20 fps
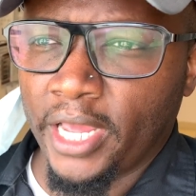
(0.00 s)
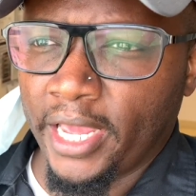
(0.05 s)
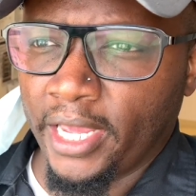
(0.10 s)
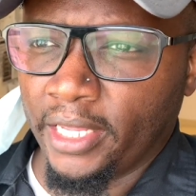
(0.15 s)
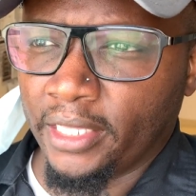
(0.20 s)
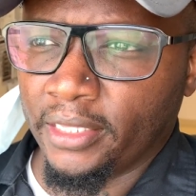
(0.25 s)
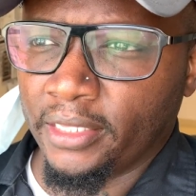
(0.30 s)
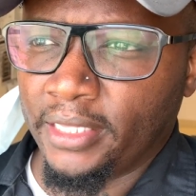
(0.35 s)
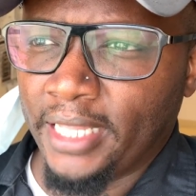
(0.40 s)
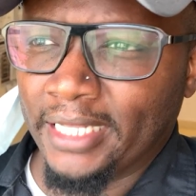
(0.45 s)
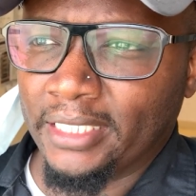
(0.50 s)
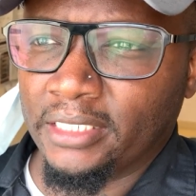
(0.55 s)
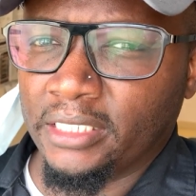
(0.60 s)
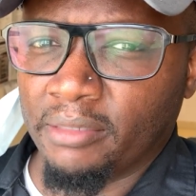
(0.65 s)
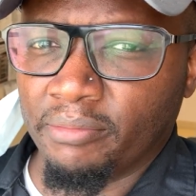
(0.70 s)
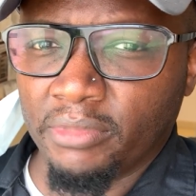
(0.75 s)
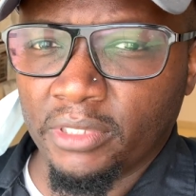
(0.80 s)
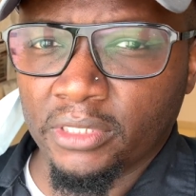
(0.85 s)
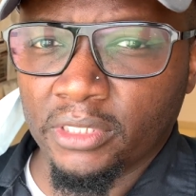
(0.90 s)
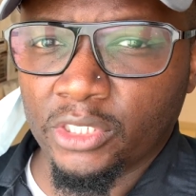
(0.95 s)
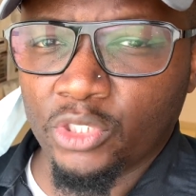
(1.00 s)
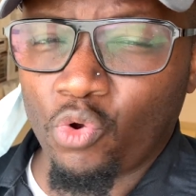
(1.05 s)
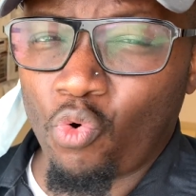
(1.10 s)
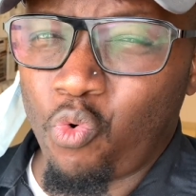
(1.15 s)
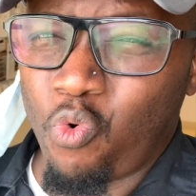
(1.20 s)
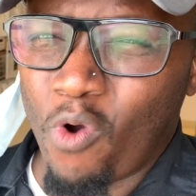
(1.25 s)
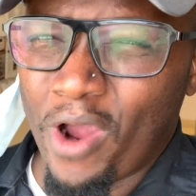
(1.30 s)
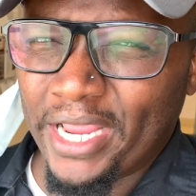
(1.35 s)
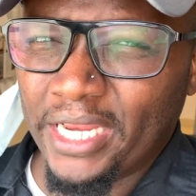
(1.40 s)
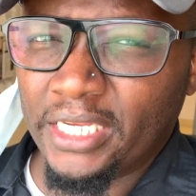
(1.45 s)
and that something's
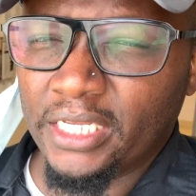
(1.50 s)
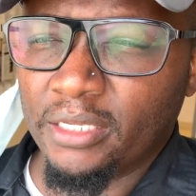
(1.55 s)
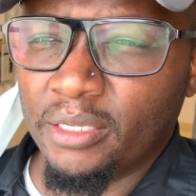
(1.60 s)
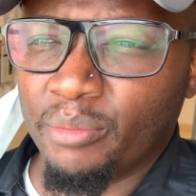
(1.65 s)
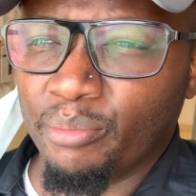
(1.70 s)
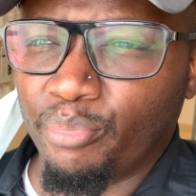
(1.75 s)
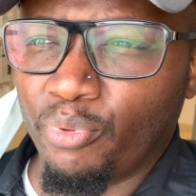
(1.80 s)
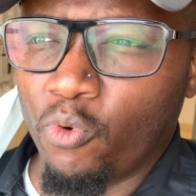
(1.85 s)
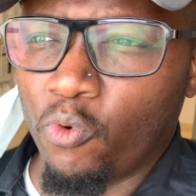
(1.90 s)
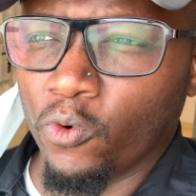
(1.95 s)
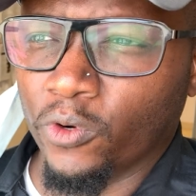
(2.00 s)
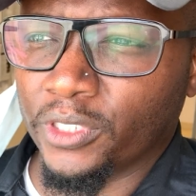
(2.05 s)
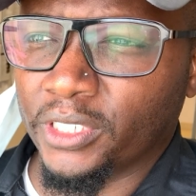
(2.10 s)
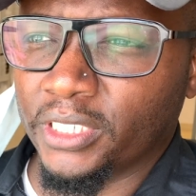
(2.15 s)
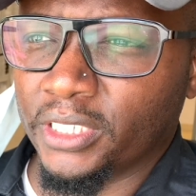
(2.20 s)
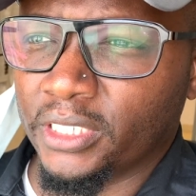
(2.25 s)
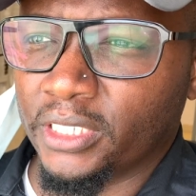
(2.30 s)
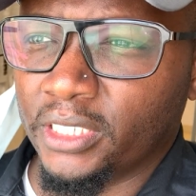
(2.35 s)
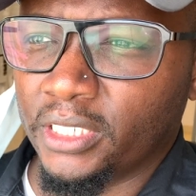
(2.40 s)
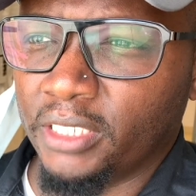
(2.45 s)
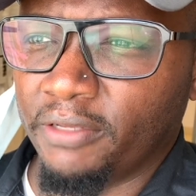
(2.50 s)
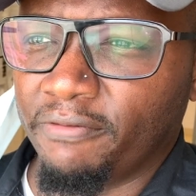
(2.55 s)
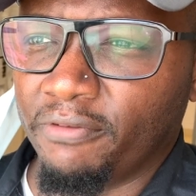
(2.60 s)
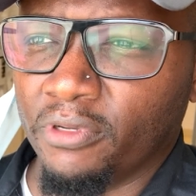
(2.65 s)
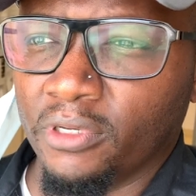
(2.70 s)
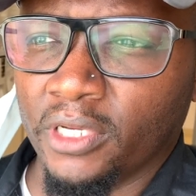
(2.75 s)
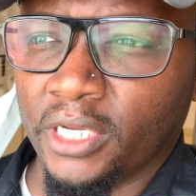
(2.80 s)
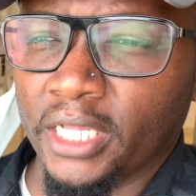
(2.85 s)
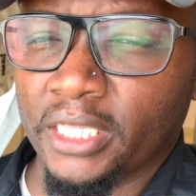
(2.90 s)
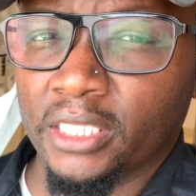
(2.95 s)
quite important if you
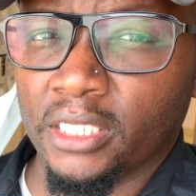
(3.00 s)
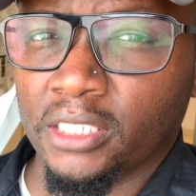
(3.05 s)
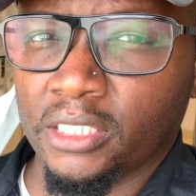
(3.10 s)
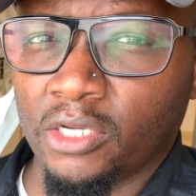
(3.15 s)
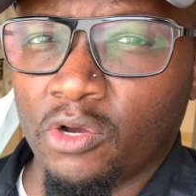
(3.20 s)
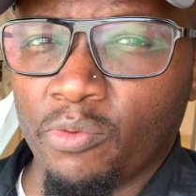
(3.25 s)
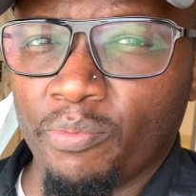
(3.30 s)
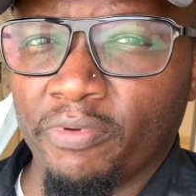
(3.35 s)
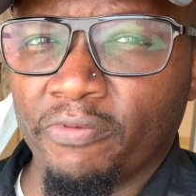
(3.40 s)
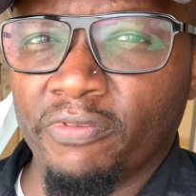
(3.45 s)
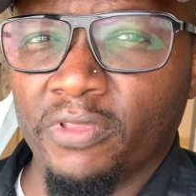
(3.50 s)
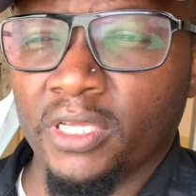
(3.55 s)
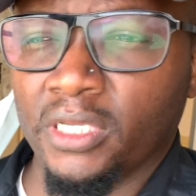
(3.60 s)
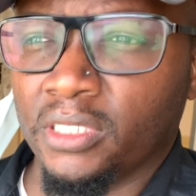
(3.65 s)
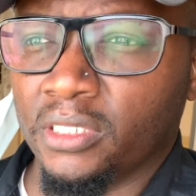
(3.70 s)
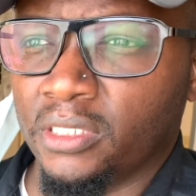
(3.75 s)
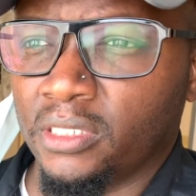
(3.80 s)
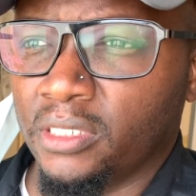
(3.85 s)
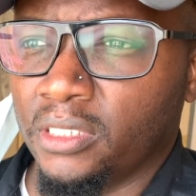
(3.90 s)
look at the scope of things.